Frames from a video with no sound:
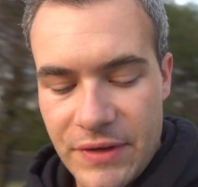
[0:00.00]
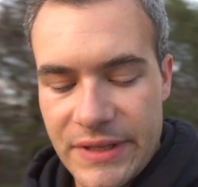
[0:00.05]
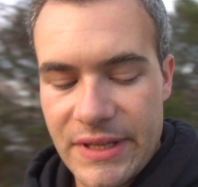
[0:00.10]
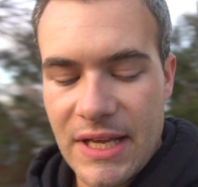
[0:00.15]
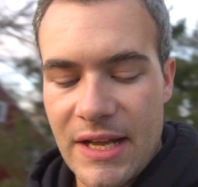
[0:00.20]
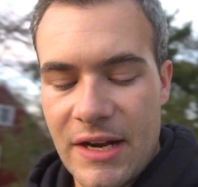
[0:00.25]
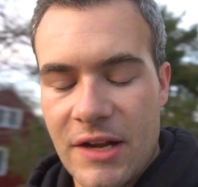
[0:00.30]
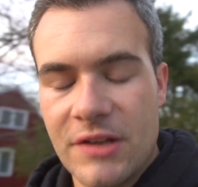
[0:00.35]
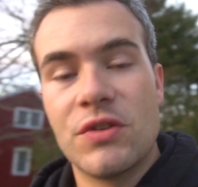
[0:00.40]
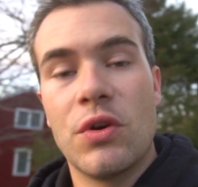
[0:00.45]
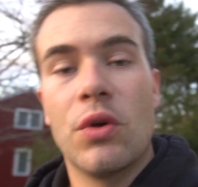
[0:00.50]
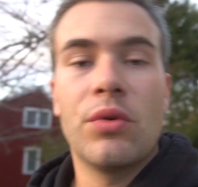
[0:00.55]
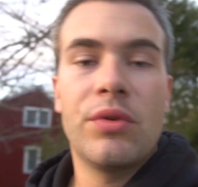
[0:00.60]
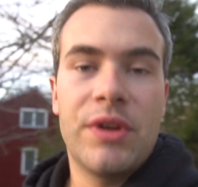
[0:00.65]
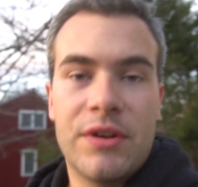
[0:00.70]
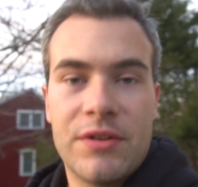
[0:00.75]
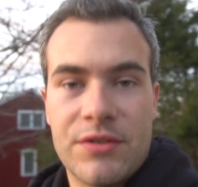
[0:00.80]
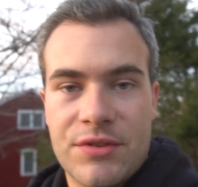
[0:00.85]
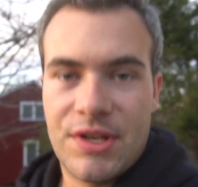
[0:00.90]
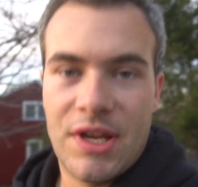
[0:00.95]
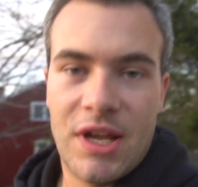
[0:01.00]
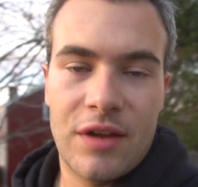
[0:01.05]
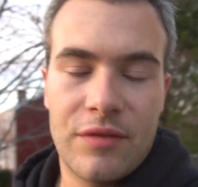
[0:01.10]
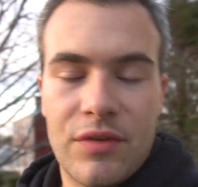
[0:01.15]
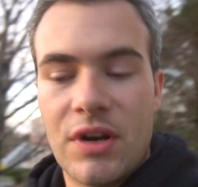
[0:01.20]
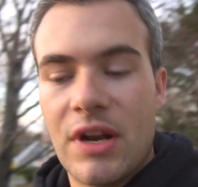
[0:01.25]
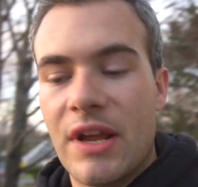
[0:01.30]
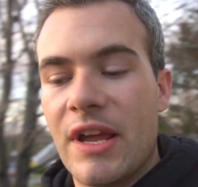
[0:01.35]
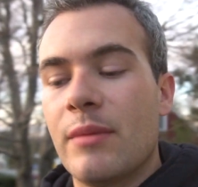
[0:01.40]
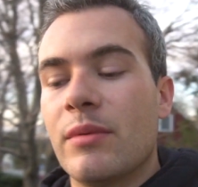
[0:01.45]
like that, I totally understand if
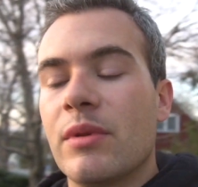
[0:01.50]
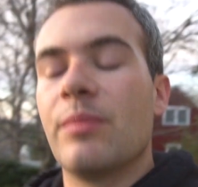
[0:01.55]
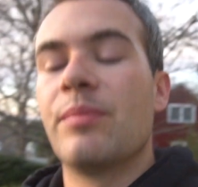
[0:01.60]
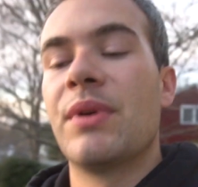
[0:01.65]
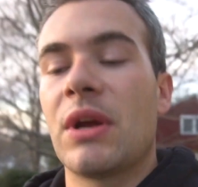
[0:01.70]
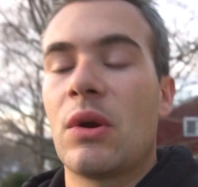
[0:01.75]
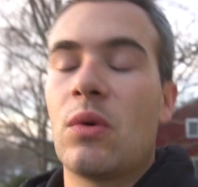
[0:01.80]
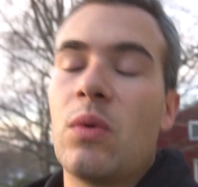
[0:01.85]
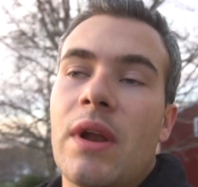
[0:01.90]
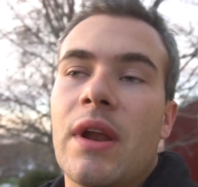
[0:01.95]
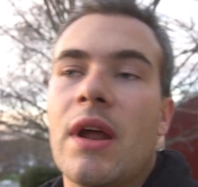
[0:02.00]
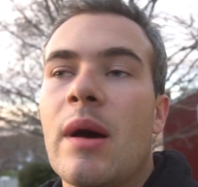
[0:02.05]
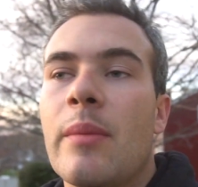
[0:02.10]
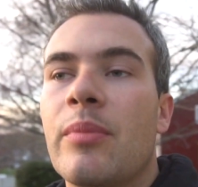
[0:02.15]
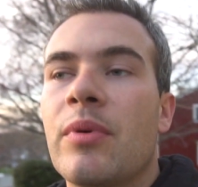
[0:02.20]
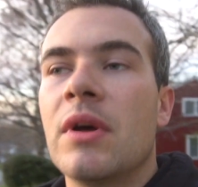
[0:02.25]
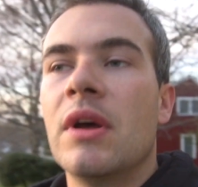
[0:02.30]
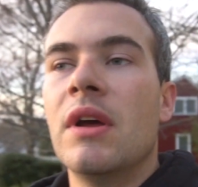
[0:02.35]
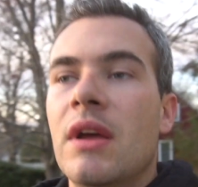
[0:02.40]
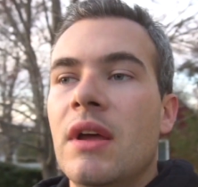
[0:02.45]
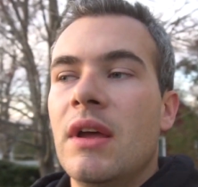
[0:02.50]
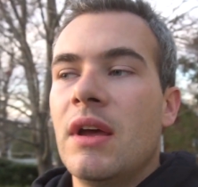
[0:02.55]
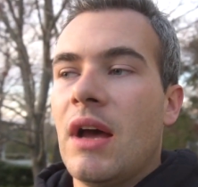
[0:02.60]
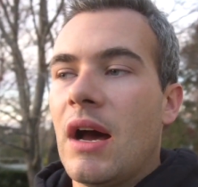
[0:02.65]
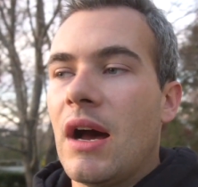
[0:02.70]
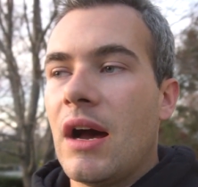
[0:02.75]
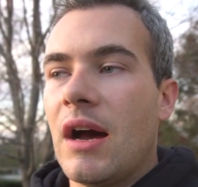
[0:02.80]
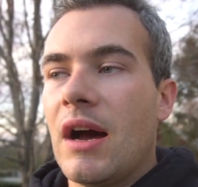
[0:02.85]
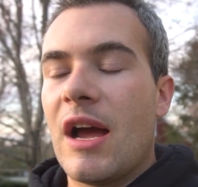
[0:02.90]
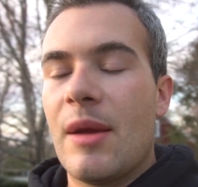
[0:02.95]
you're not able to pick one up.
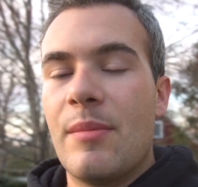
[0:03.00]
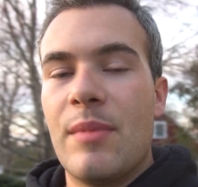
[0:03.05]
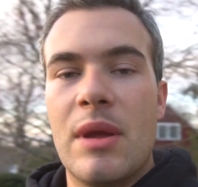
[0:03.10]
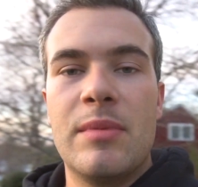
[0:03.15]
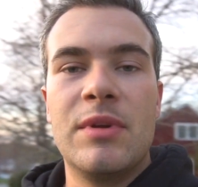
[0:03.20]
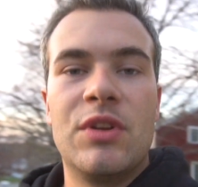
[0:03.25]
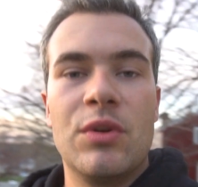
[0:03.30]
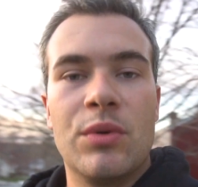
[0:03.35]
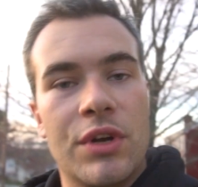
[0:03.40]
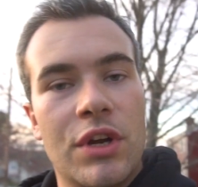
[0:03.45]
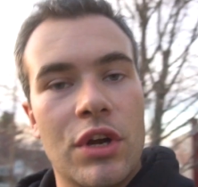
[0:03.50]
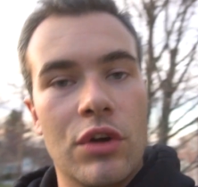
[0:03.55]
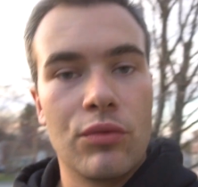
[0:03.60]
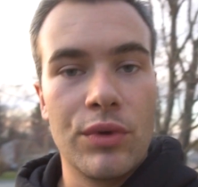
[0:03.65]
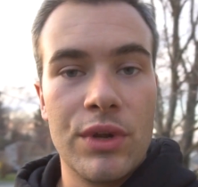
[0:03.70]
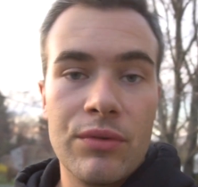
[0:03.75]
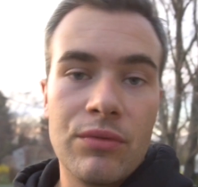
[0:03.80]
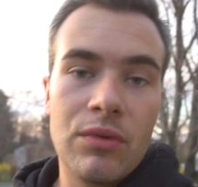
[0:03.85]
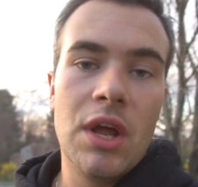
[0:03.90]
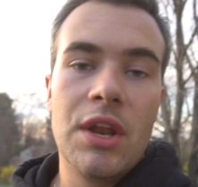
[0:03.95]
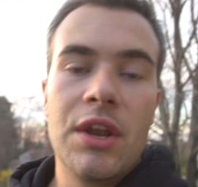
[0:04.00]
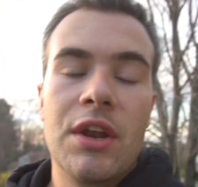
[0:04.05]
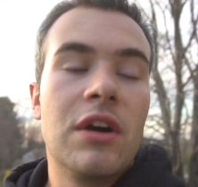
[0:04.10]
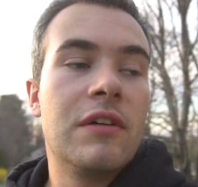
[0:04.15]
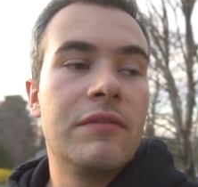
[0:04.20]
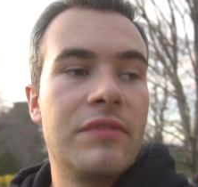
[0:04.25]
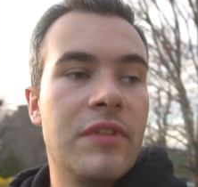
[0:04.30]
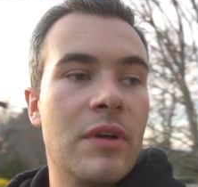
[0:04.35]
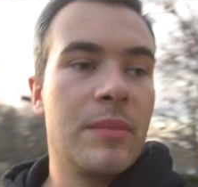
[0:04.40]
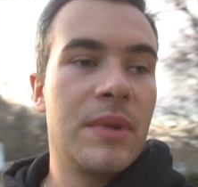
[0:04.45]
I may be doing a rerun
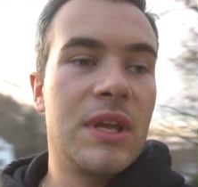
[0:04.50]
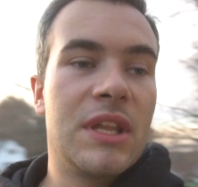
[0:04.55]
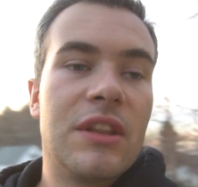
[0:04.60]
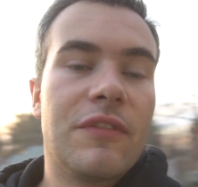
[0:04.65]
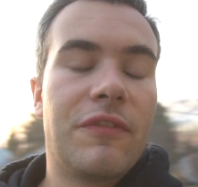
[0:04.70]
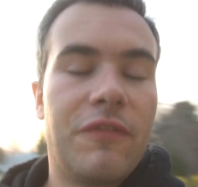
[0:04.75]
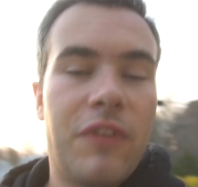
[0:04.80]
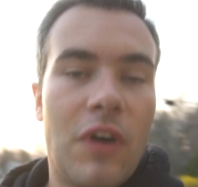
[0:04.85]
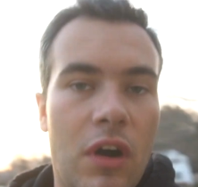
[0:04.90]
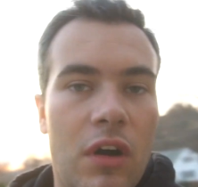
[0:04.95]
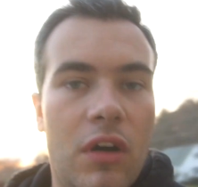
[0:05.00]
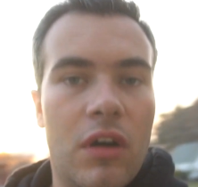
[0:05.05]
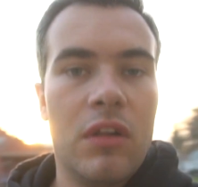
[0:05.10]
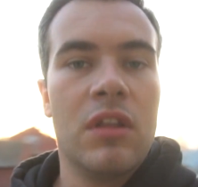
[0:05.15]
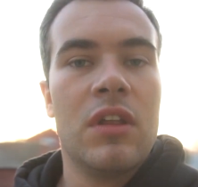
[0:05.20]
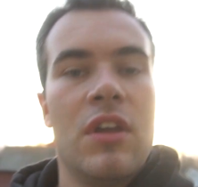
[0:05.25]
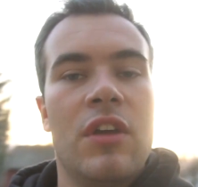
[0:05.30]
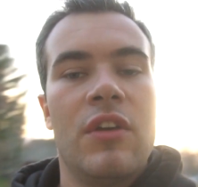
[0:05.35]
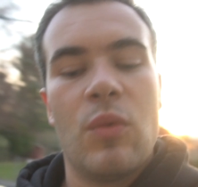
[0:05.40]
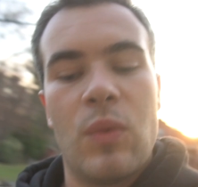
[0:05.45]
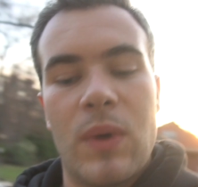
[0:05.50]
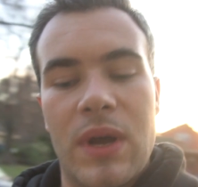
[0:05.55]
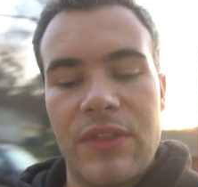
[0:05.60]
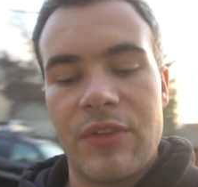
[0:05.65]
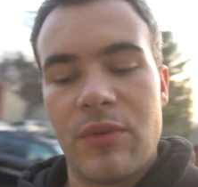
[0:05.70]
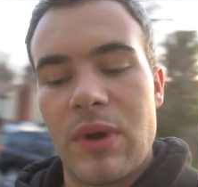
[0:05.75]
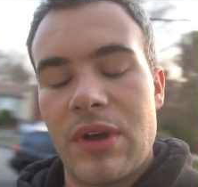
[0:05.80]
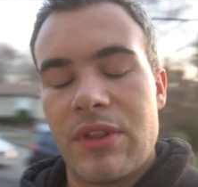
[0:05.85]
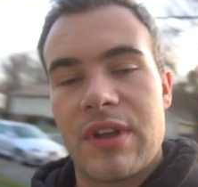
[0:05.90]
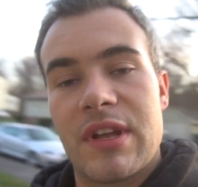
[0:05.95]
of them in the fall when
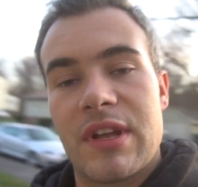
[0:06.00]
the weather